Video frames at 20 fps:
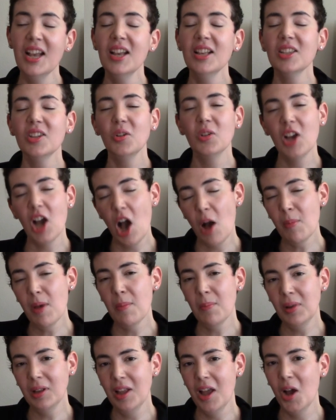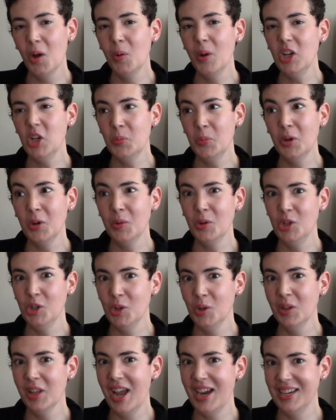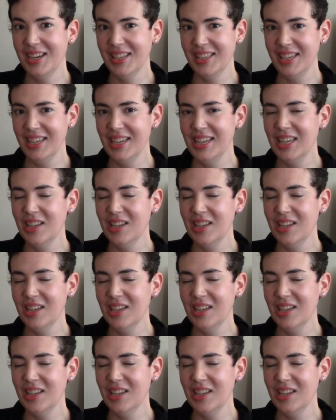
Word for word: So comment below which book would you like to see